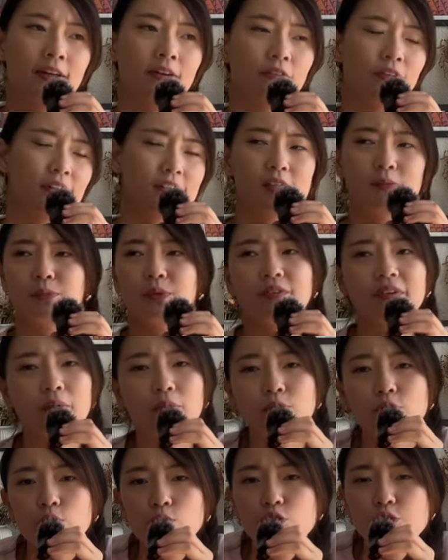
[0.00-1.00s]
For example, if I
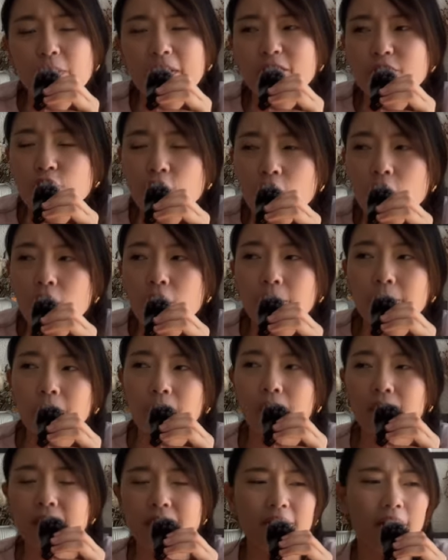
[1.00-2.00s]
were to lose my job
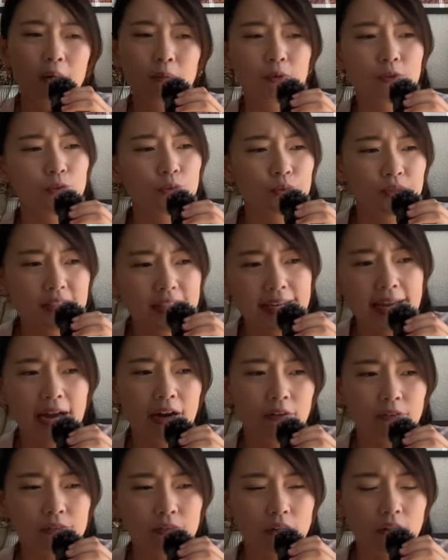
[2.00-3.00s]
or if I were to stay
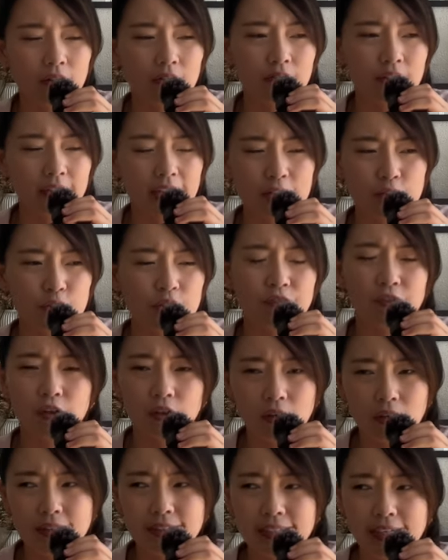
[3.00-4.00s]
out of the country for a
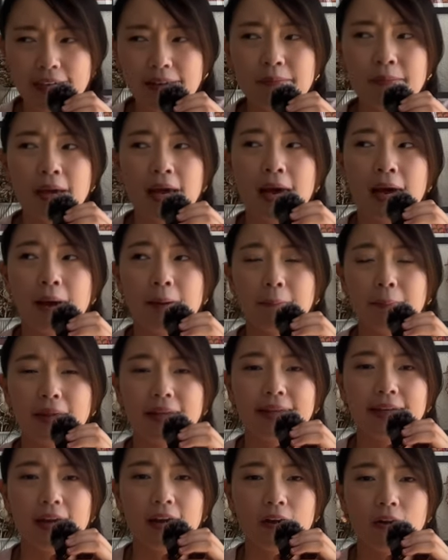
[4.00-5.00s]
long time. But
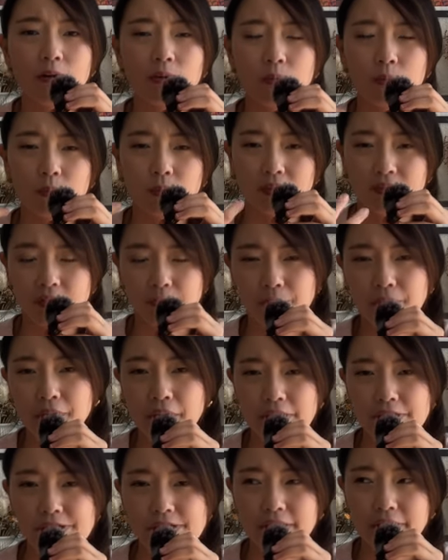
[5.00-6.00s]
now with the
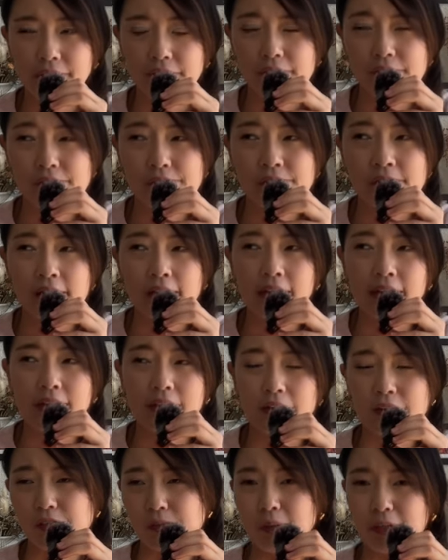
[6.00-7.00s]
PR status,
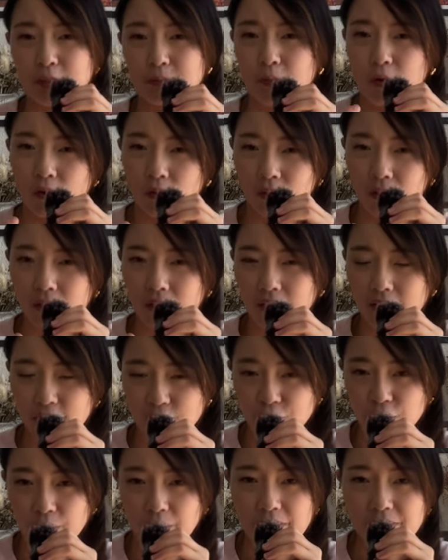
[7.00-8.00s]
there is much more
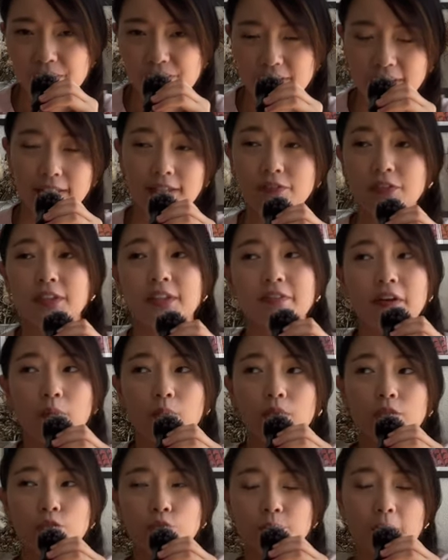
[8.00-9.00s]
assurance that even if I
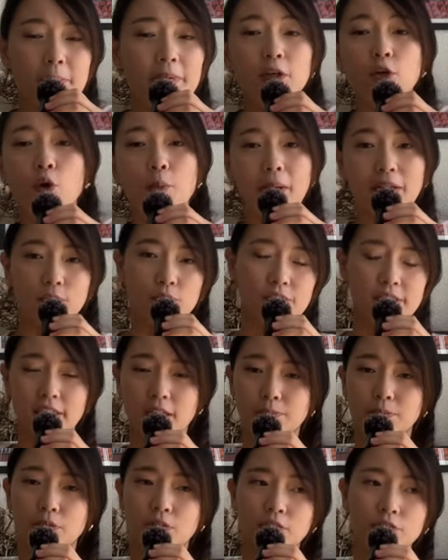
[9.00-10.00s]
were to maybe go back to
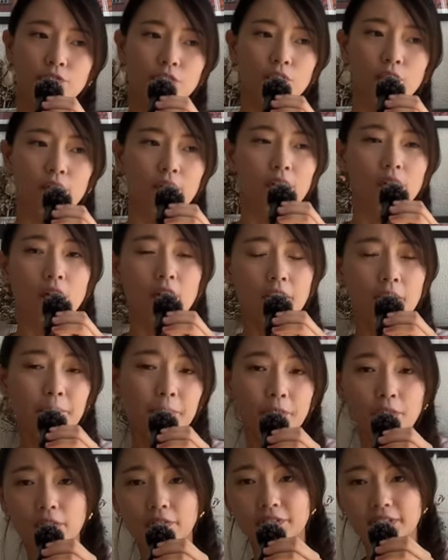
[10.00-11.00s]
Singapore for a longer
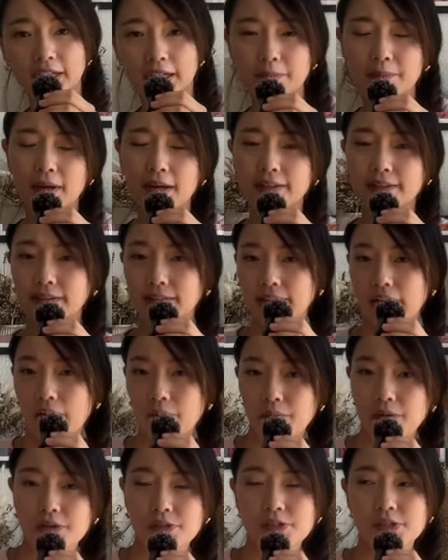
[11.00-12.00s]
period of time,
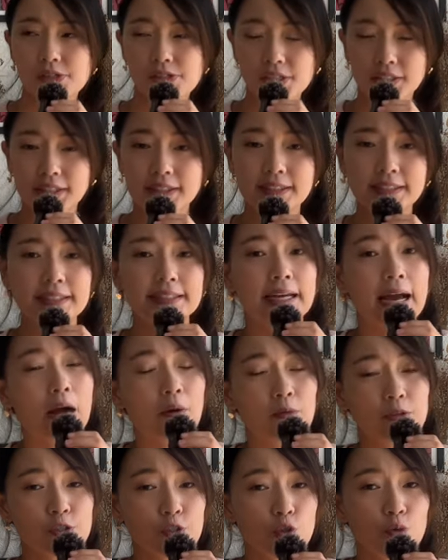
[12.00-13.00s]
there is the certainty that I
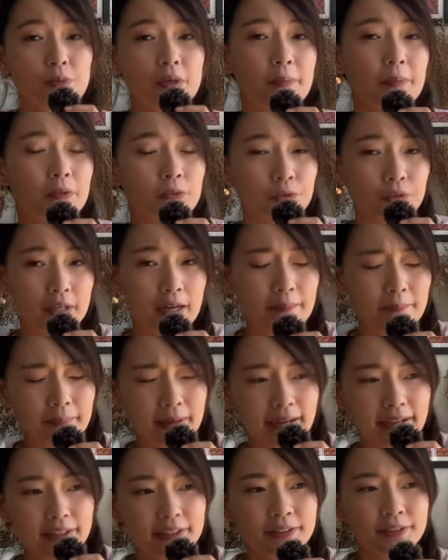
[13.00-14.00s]
will still be able to come
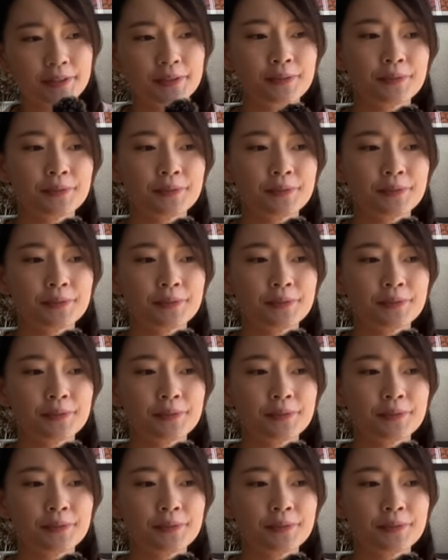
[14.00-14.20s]
back.